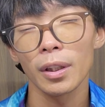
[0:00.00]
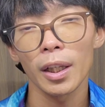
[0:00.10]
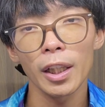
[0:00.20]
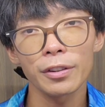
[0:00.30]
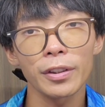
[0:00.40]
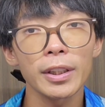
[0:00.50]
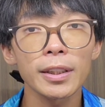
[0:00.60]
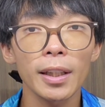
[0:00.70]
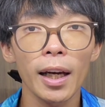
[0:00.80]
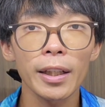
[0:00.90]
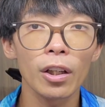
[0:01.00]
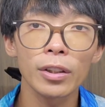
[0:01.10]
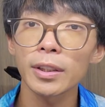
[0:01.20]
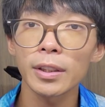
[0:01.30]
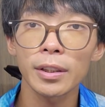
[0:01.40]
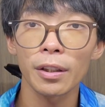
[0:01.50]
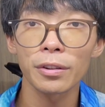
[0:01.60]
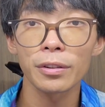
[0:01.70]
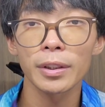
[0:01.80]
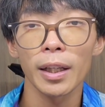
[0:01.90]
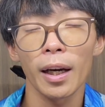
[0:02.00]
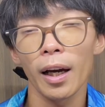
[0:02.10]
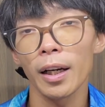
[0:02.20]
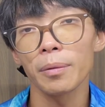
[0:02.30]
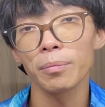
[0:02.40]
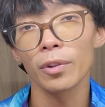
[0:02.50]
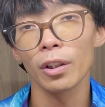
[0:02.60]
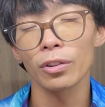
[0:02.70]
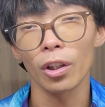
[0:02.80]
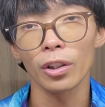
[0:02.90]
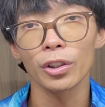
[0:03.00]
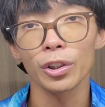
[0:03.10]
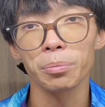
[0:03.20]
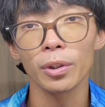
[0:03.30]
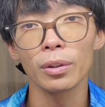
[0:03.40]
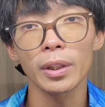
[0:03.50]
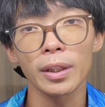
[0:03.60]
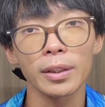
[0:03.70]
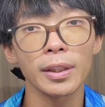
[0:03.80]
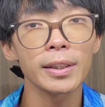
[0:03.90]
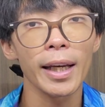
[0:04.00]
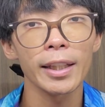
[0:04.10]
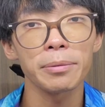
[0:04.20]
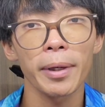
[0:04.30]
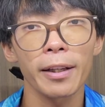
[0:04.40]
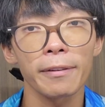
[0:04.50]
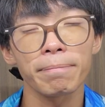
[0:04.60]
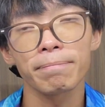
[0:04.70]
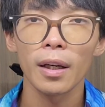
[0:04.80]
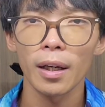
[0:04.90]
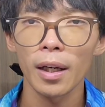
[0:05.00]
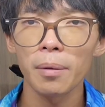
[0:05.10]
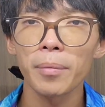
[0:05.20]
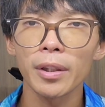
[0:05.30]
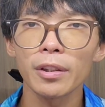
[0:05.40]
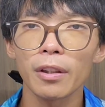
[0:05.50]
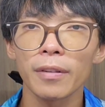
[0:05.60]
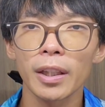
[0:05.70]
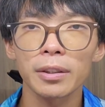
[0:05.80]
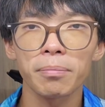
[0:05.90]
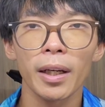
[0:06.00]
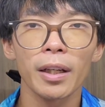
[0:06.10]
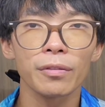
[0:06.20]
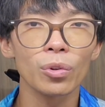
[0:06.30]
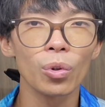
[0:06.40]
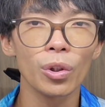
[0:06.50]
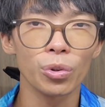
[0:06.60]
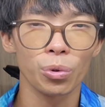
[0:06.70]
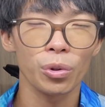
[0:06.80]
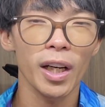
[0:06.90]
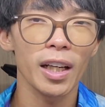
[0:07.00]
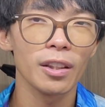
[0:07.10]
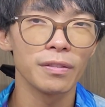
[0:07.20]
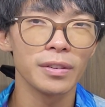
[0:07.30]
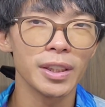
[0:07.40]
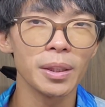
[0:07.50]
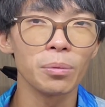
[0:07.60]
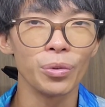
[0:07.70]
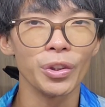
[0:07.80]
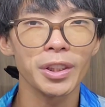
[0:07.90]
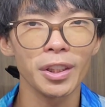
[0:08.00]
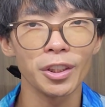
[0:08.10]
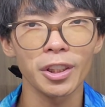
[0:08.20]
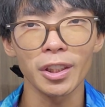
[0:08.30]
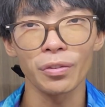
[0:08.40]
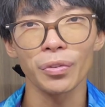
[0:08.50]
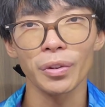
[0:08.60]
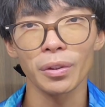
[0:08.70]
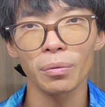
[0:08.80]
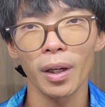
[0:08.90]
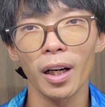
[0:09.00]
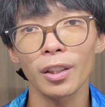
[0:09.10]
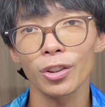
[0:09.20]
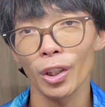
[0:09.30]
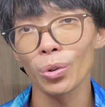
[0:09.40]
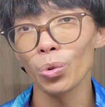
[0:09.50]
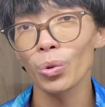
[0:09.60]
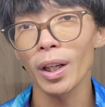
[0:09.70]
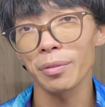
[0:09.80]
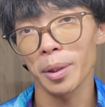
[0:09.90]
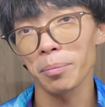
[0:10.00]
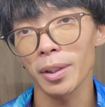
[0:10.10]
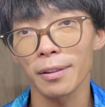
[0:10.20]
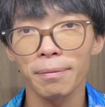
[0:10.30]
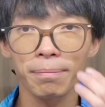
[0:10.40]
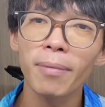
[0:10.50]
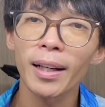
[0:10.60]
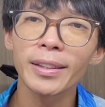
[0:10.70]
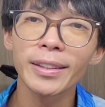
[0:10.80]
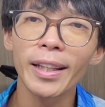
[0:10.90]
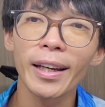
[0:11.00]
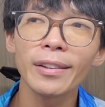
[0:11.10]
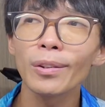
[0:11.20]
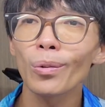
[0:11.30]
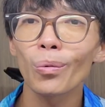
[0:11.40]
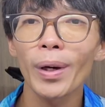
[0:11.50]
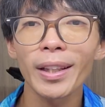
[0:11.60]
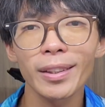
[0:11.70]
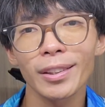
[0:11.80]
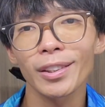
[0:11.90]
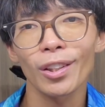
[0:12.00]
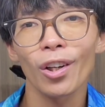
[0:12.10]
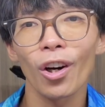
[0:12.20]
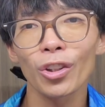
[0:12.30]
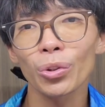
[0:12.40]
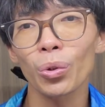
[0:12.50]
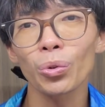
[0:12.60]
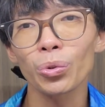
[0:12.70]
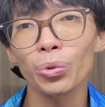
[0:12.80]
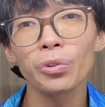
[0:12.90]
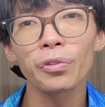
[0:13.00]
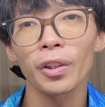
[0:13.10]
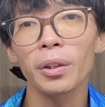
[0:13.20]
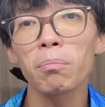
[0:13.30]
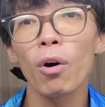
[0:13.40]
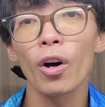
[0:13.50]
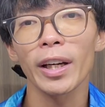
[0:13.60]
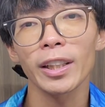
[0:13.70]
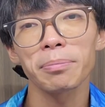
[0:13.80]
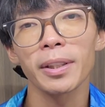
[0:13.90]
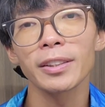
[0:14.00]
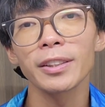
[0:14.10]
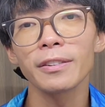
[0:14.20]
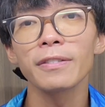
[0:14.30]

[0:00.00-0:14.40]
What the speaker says: As for this, I can honestly tell you that I am not knowledgeable in this aspect, and many of us might have to go into kind of deep research if we are trying to look up something. But in the end, where does the cost go to for the more expensive